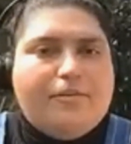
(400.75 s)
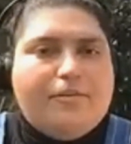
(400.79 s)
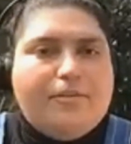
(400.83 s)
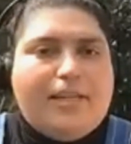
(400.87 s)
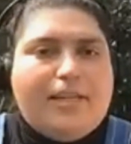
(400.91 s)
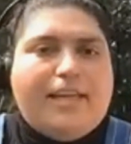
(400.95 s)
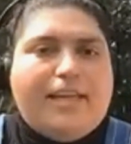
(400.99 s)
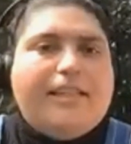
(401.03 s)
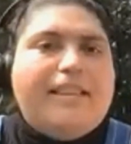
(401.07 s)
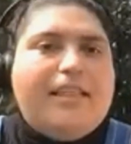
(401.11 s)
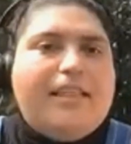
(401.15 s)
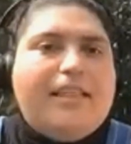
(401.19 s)

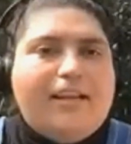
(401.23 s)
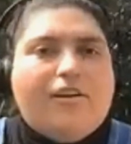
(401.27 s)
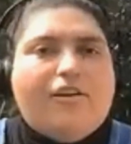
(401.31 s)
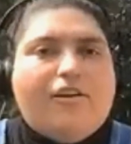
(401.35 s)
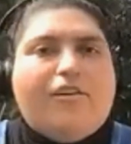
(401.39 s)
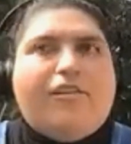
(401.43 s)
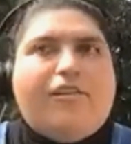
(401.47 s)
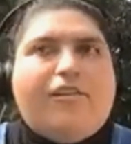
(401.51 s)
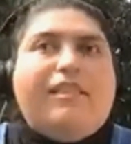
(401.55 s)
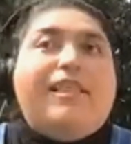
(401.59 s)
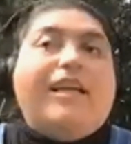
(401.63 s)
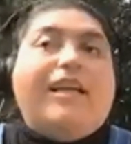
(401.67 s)
like
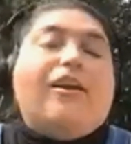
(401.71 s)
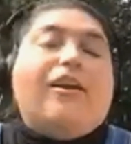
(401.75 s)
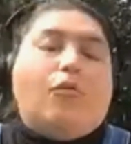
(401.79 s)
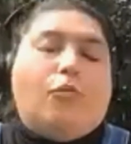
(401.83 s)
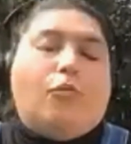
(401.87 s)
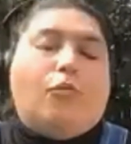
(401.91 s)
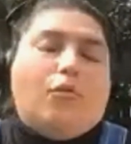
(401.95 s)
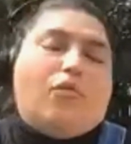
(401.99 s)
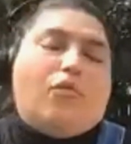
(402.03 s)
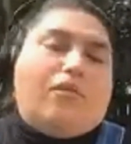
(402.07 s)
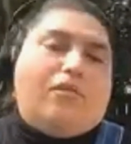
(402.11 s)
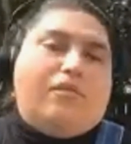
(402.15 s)
their
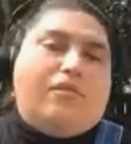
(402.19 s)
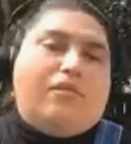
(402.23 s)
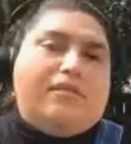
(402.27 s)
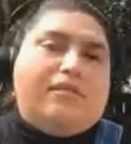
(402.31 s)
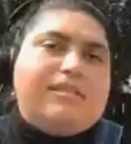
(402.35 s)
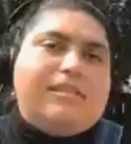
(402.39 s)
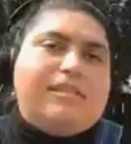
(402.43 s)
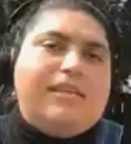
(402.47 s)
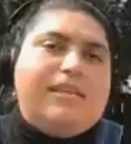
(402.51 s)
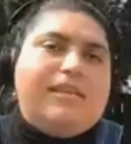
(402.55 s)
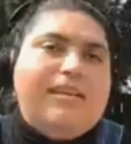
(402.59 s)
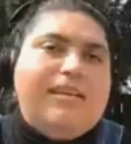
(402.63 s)

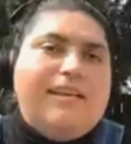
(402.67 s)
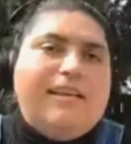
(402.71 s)
world,